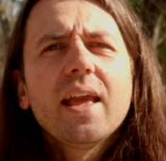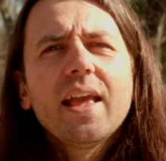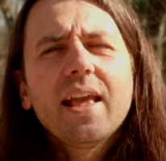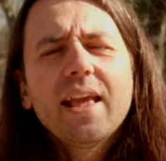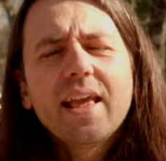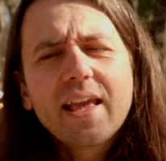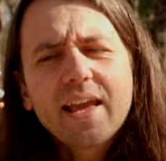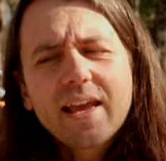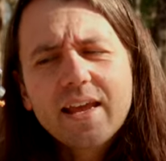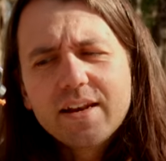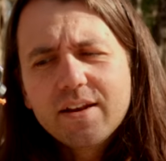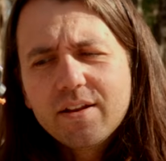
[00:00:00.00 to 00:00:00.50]

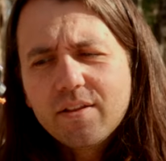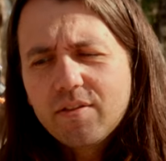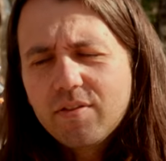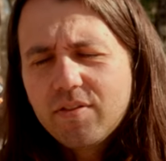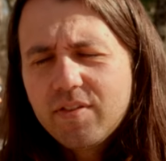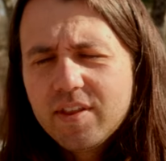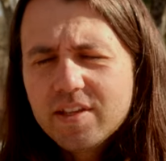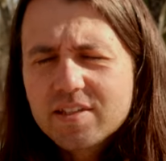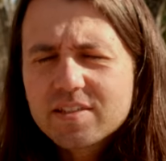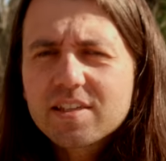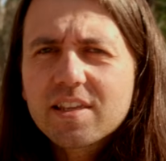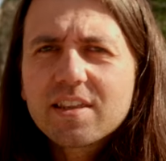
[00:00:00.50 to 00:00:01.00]
And
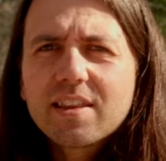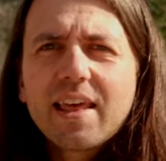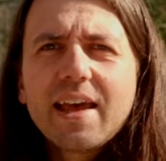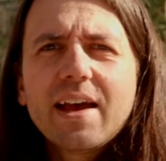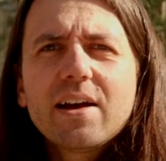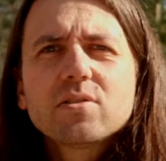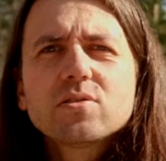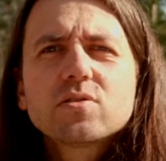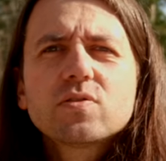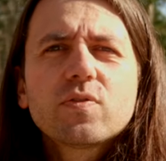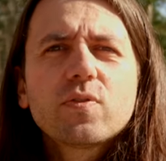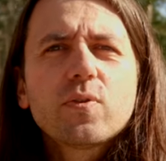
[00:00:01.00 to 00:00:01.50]
this
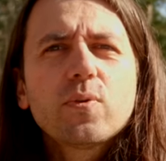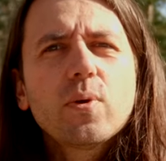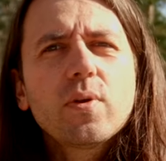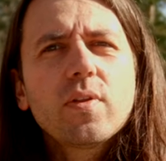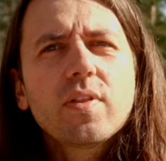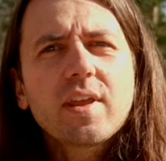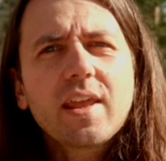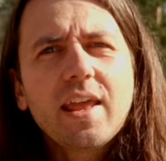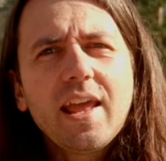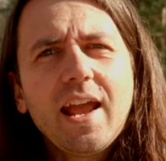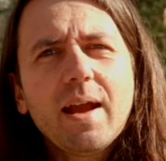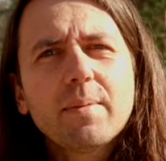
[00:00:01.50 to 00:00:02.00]
allows for
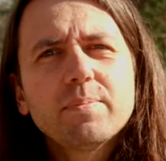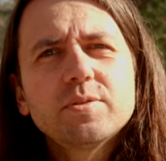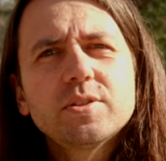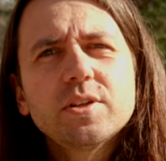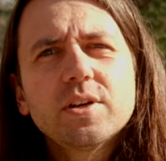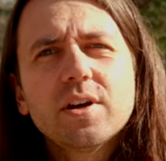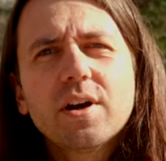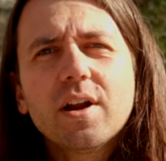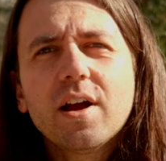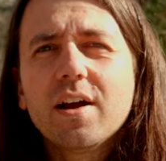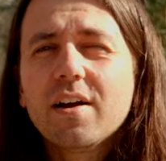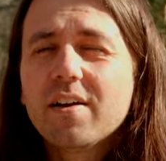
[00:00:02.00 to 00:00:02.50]
the
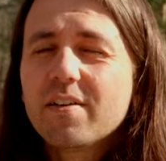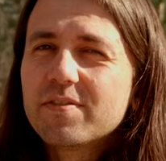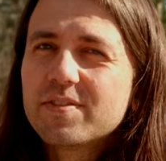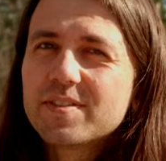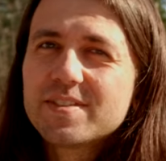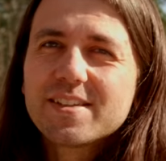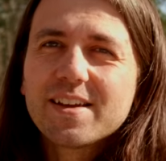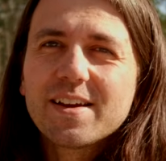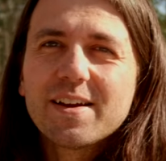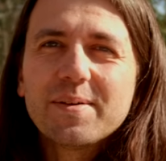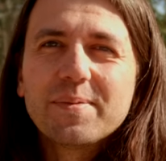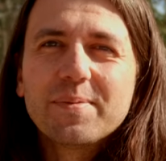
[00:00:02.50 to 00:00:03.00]
capture of
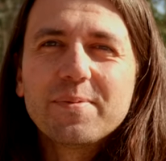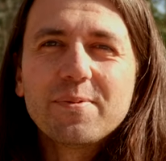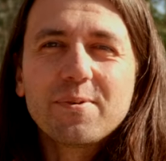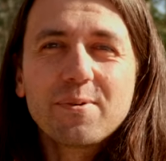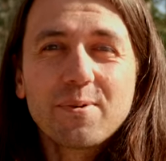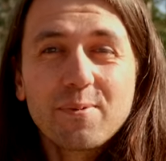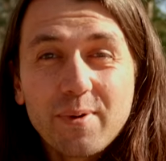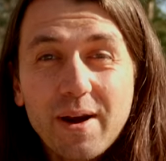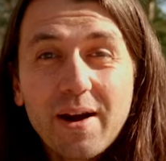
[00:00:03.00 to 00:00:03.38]
some